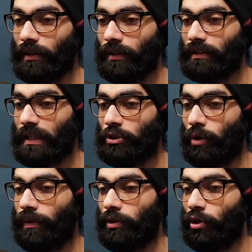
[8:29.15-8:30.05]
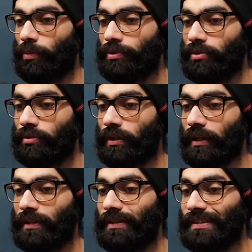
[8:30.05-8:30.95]
Inside geometry options, you're going to
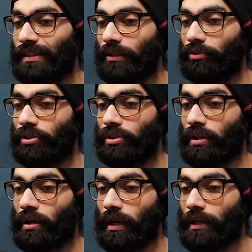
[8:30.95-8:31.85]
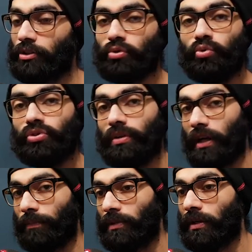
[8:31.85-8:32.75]
get this thing which is extrusion
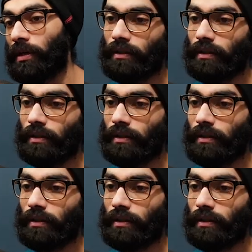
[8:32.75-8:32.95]
depth.